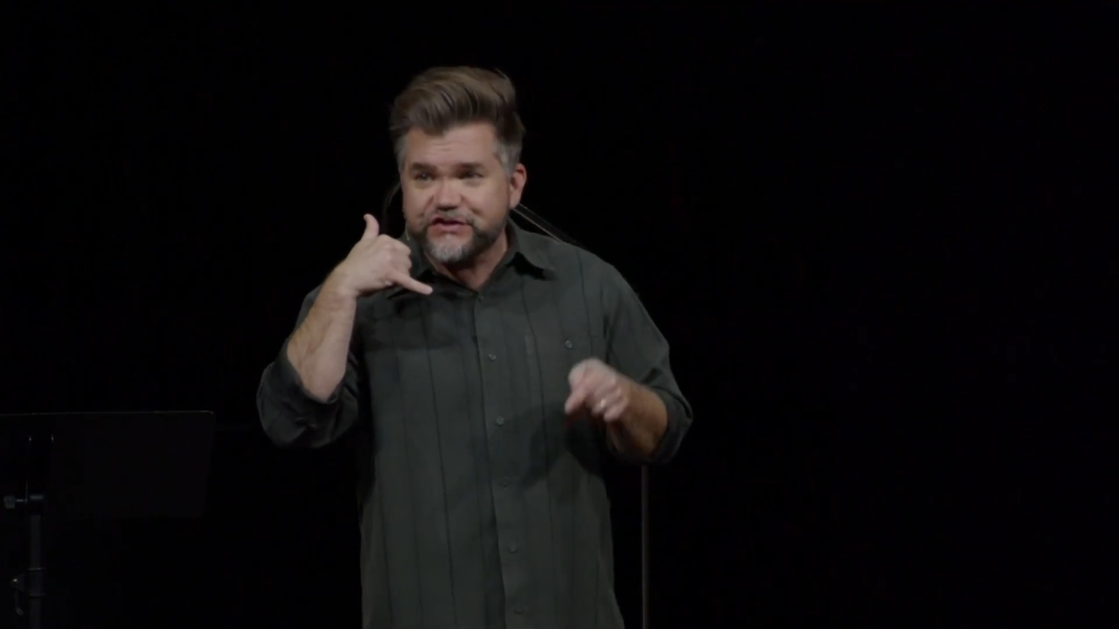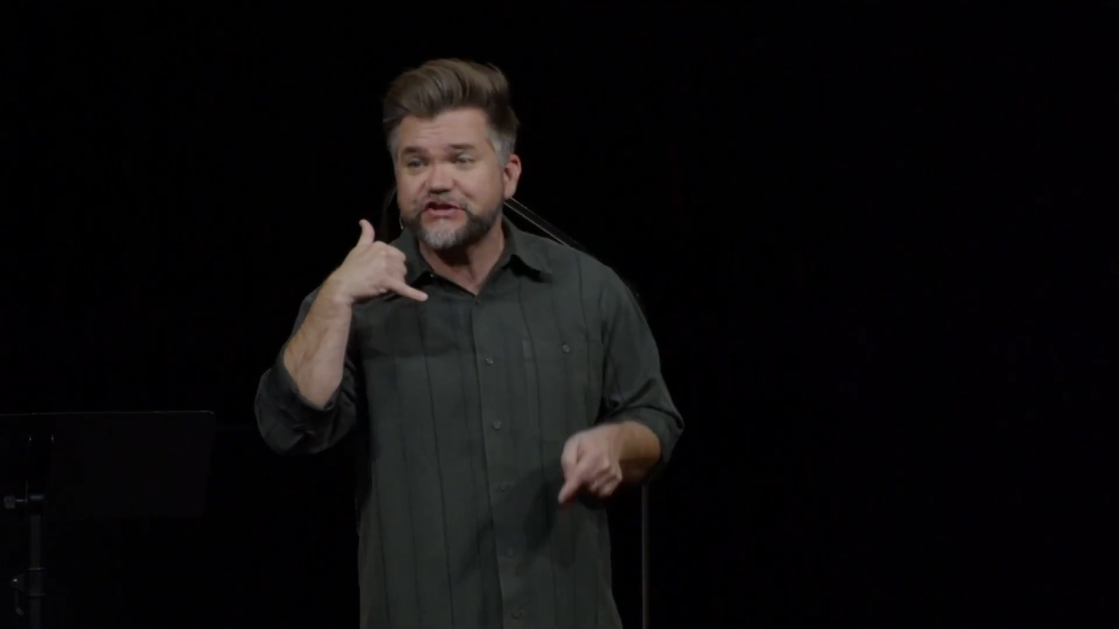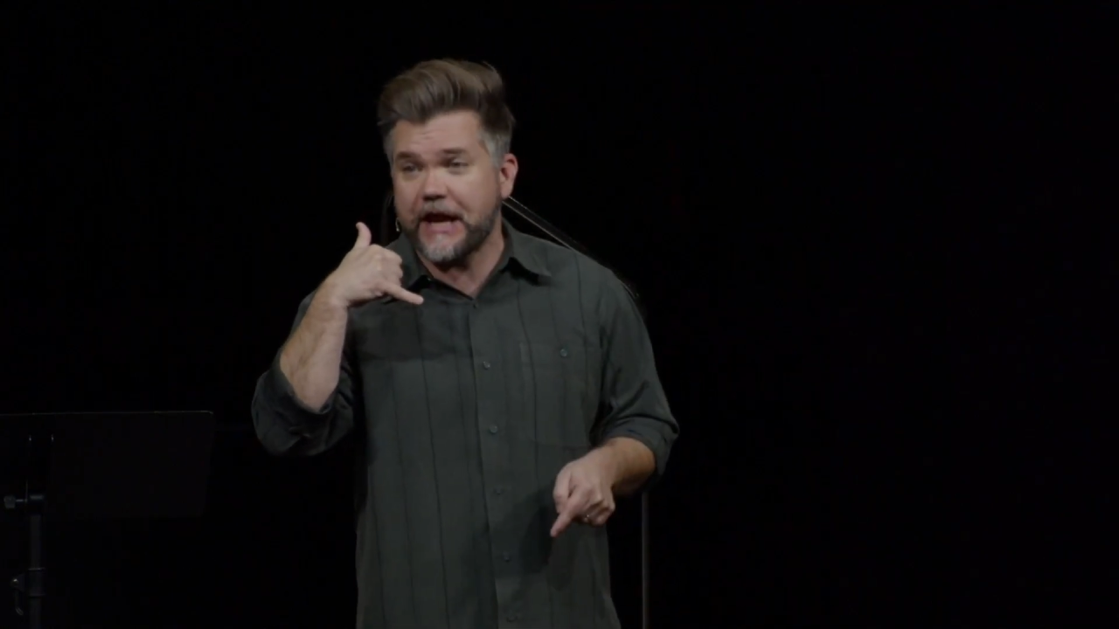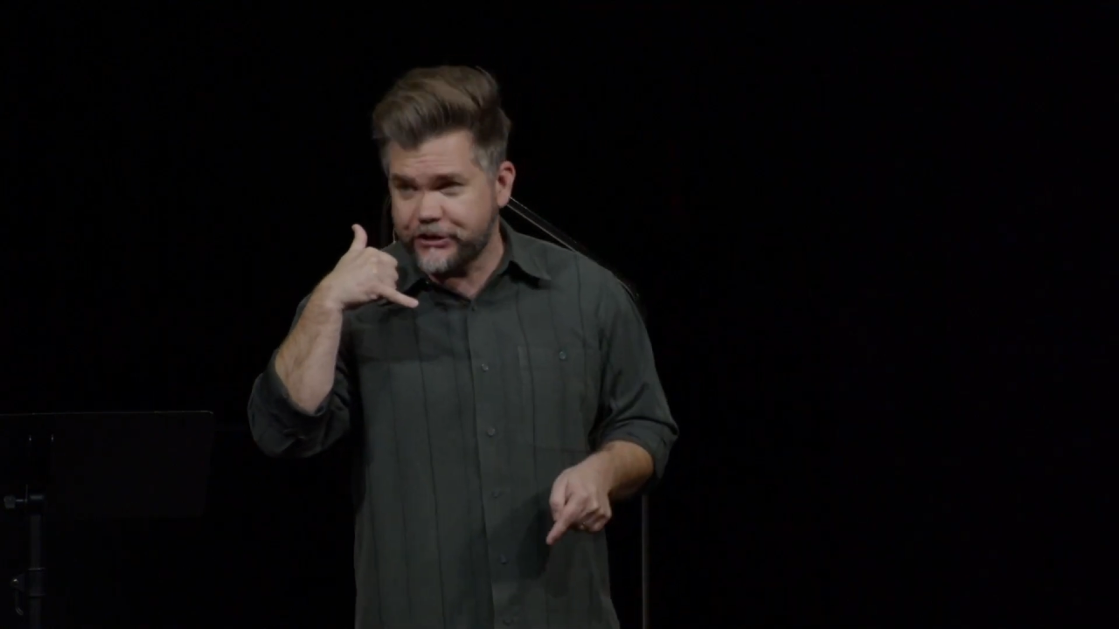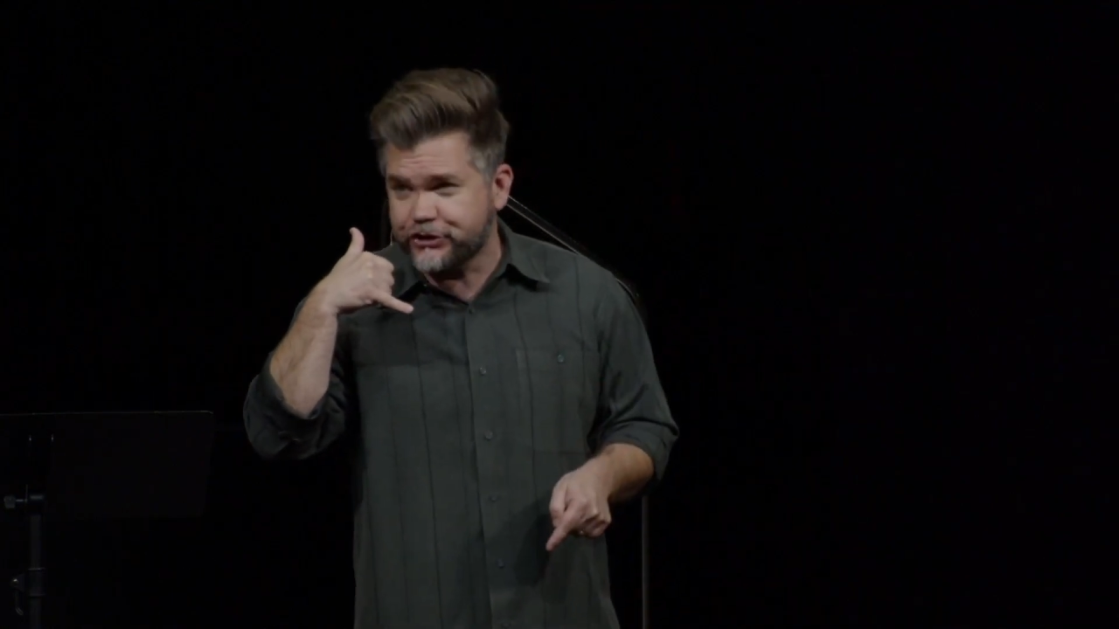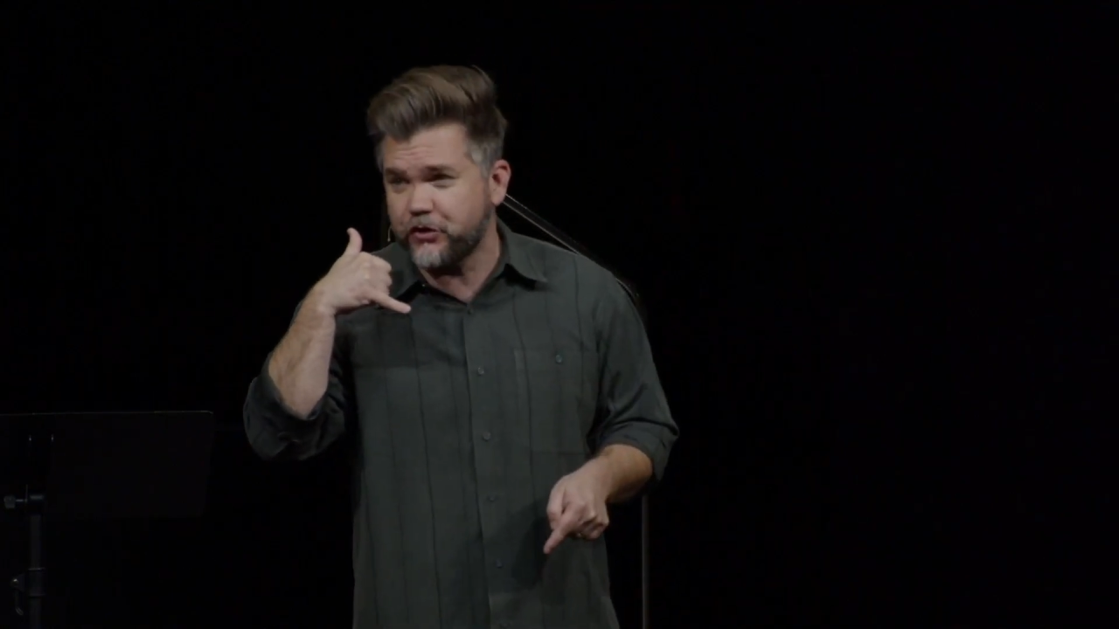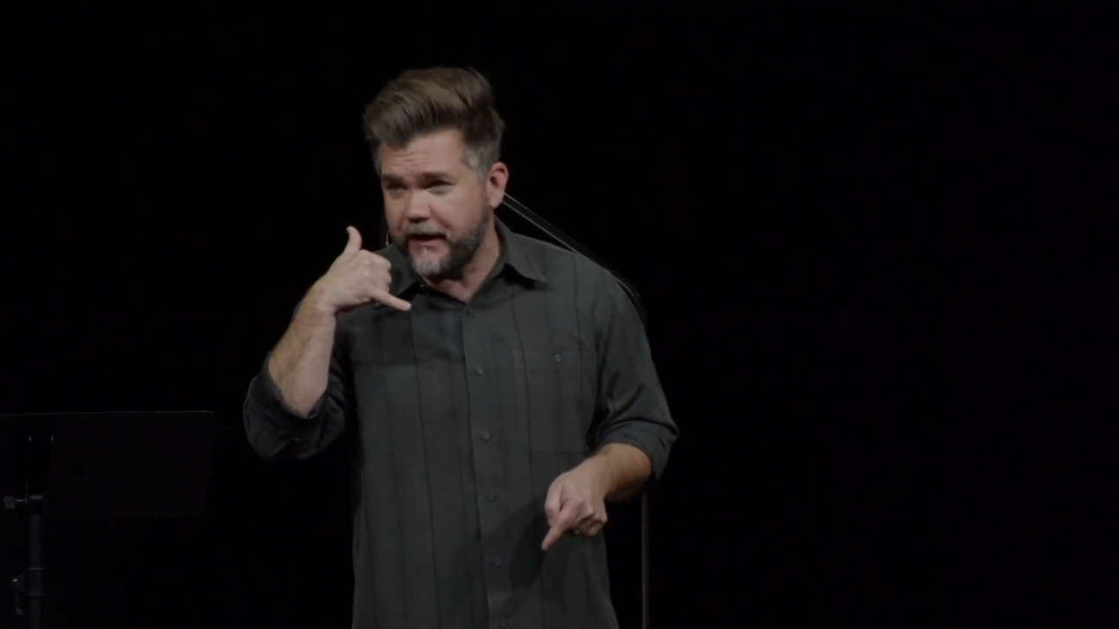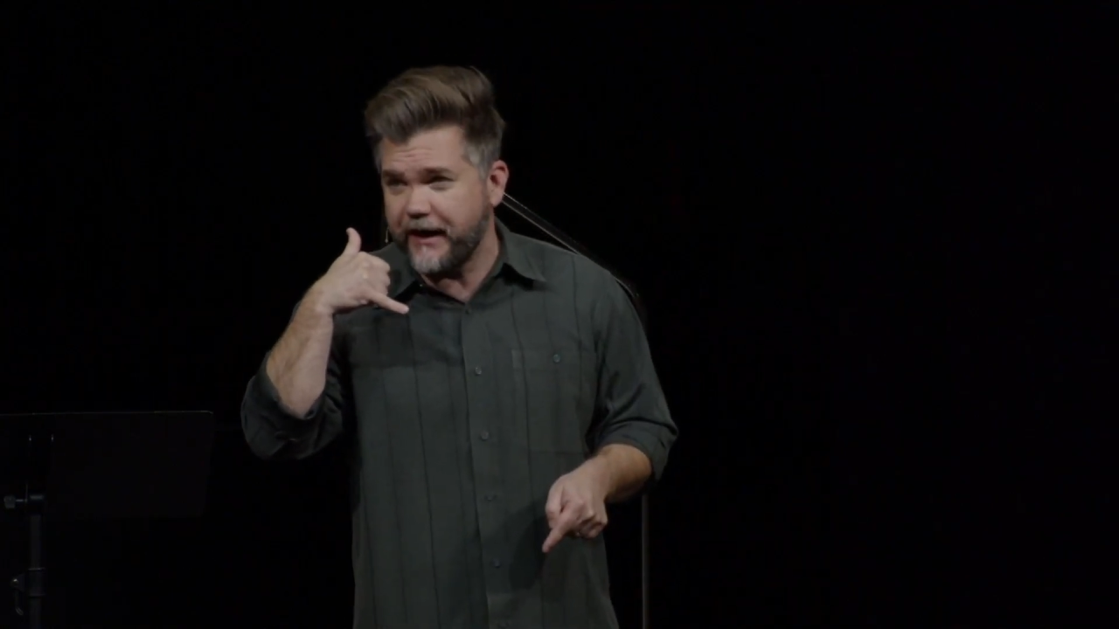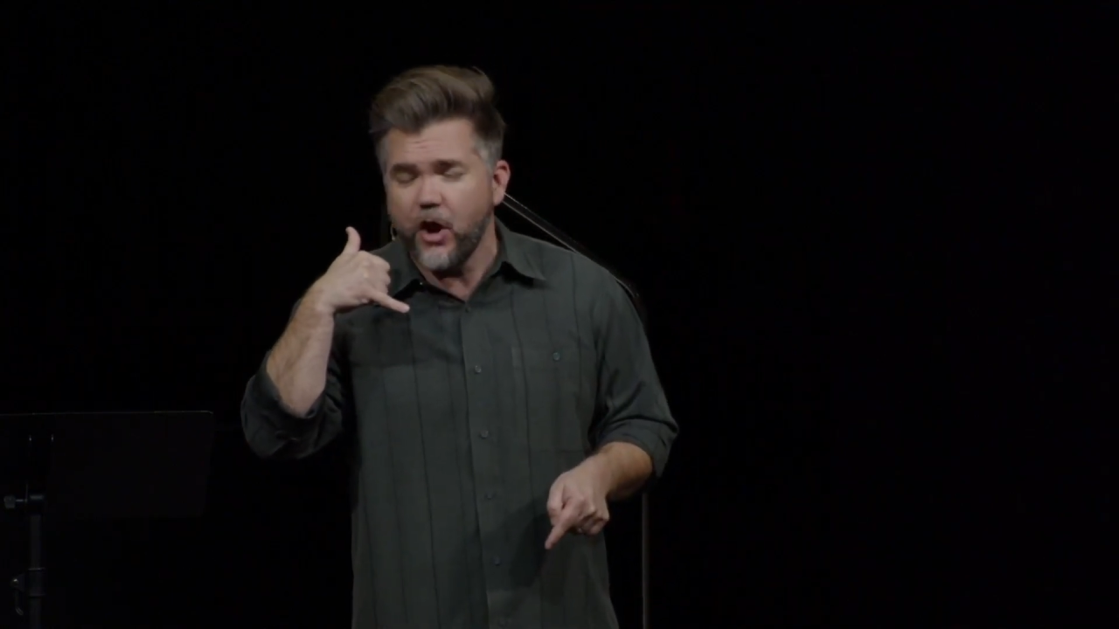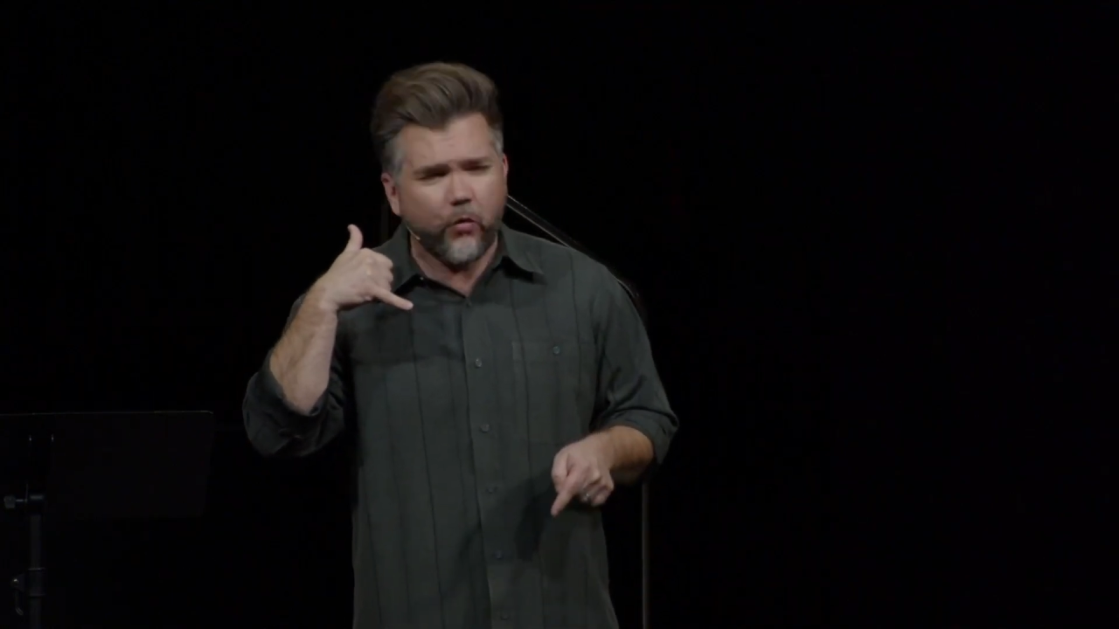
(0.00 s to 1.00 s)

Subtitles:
century?